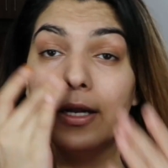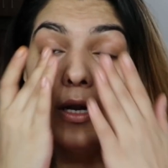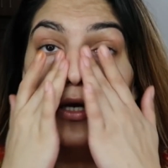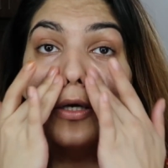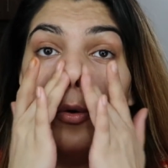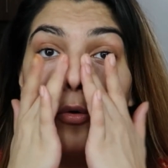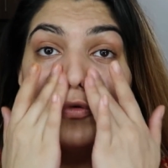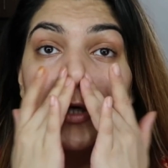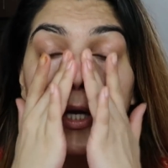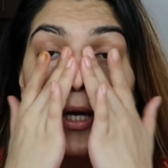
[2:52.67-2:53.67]
like
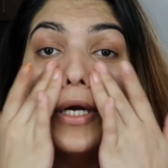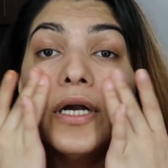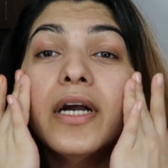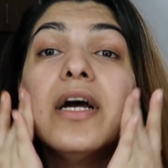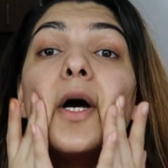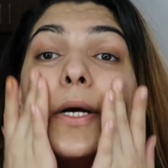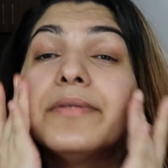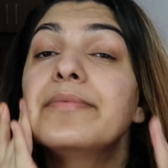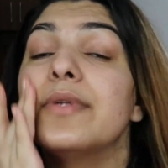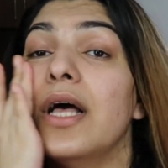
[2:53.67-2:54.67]
over here,
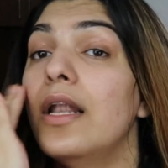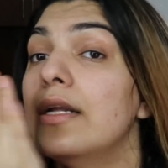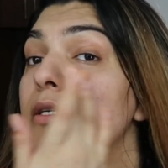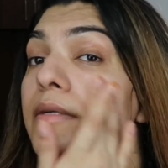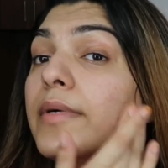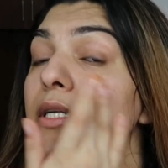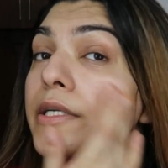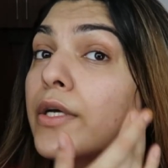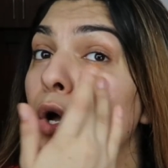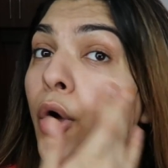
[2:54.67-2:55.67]
and a little
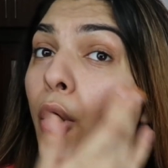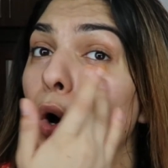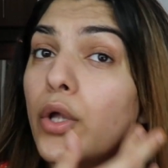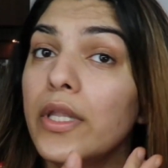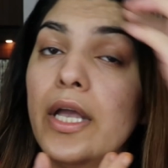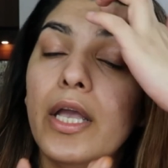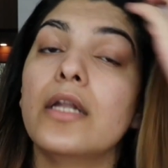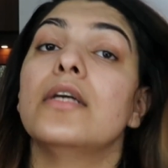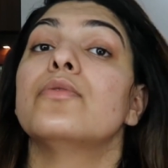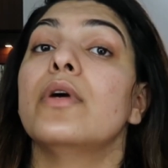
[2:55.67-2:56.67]
bit on the
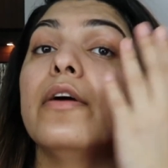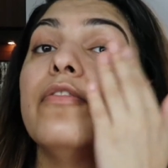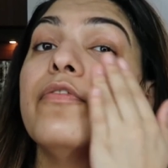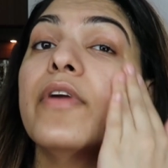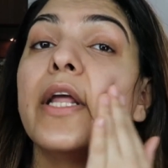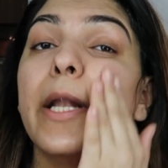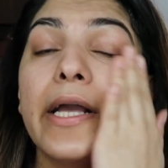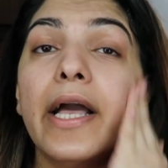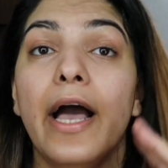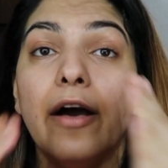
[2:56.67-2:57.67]
areas where I feel
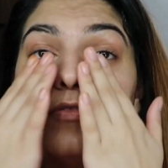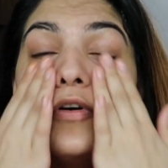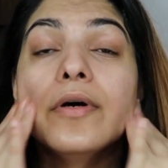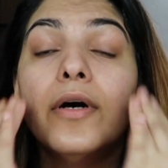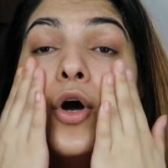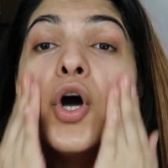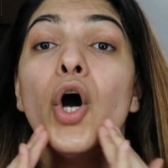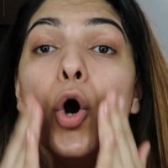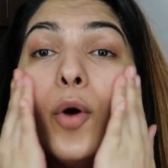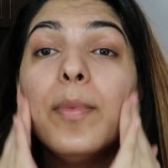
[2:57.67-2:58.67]
like I have
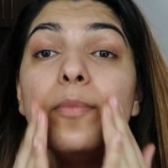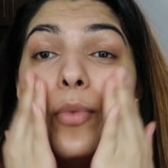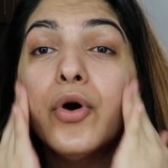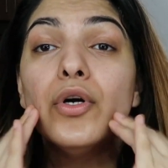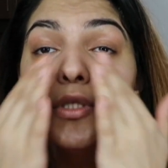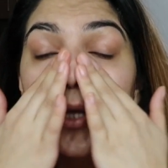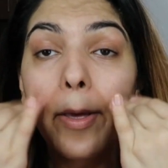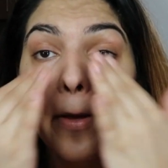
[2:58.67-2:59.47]
open pores.